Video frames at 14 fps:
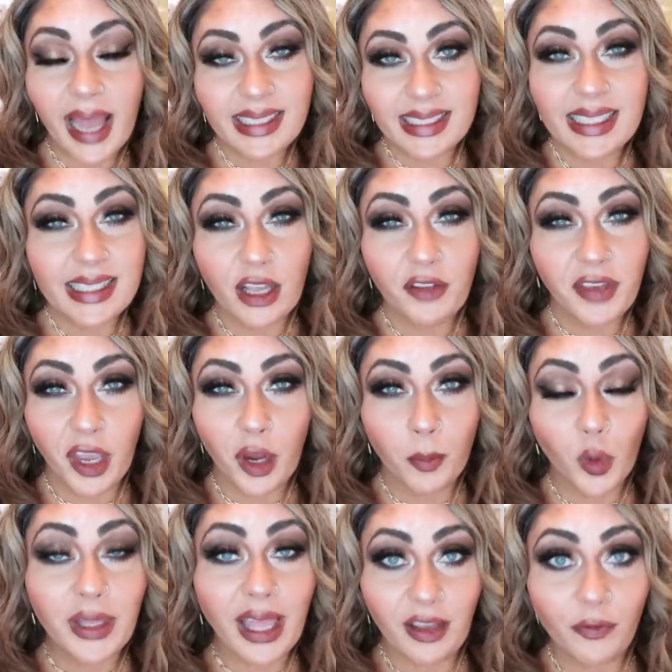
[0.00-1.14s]
I did self-care
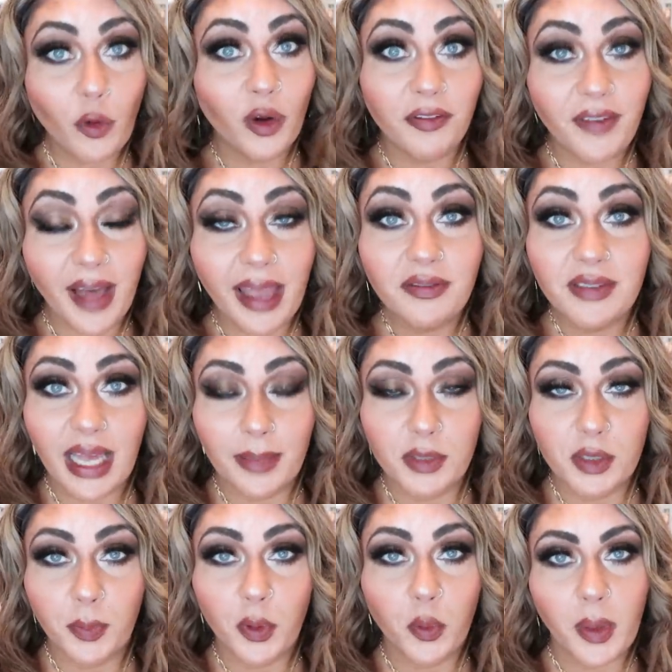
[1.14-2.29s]
more like four or five
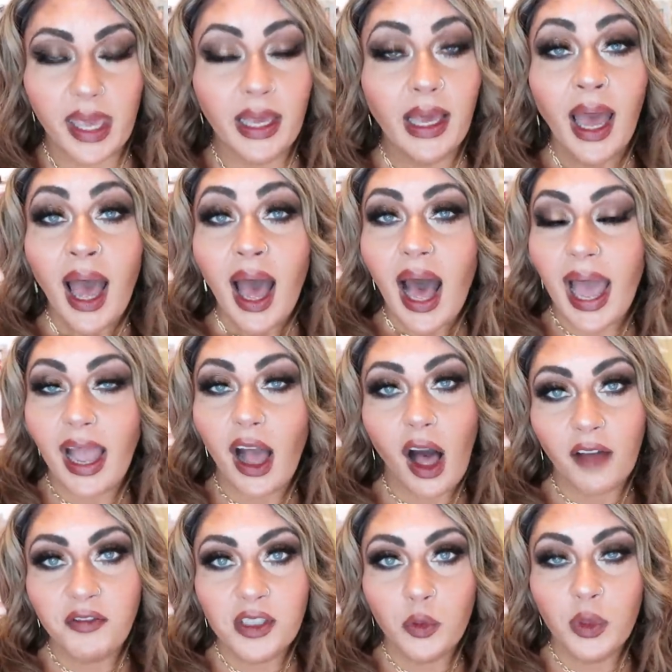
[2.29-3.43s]
times per week. I
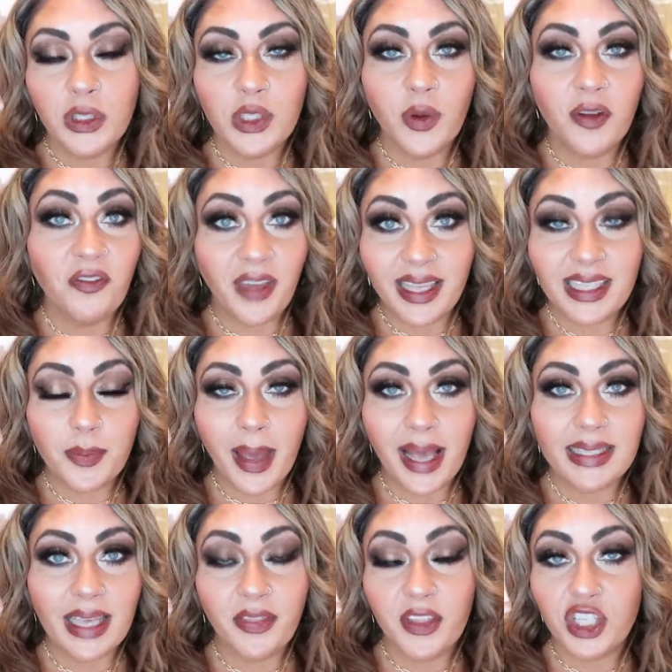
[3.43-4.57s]
often will do a face
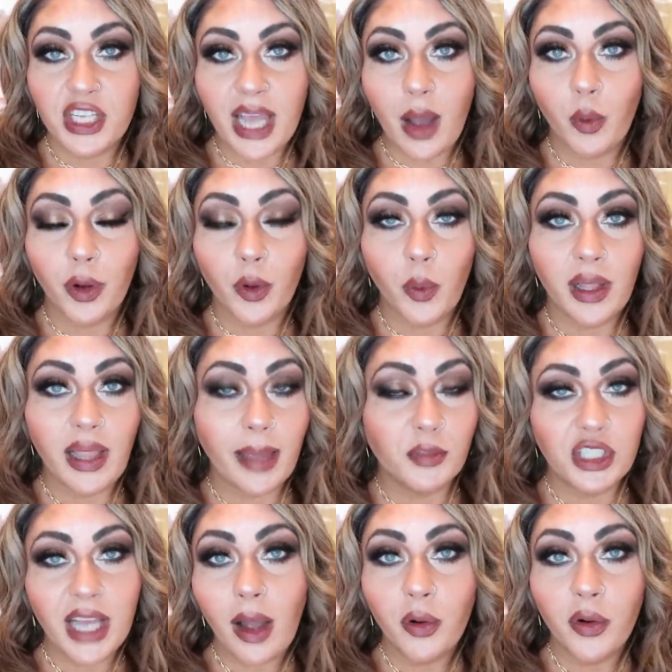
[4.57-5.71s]
mask in the shower while I'm
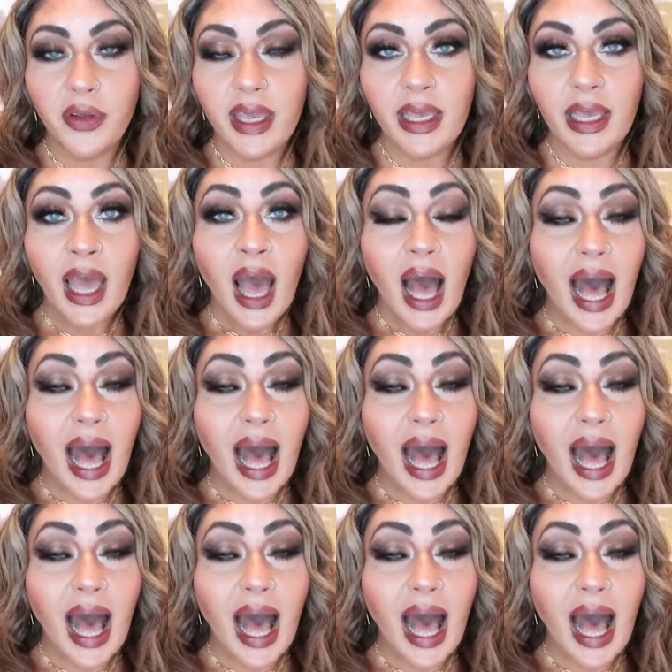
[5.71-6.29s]
showering.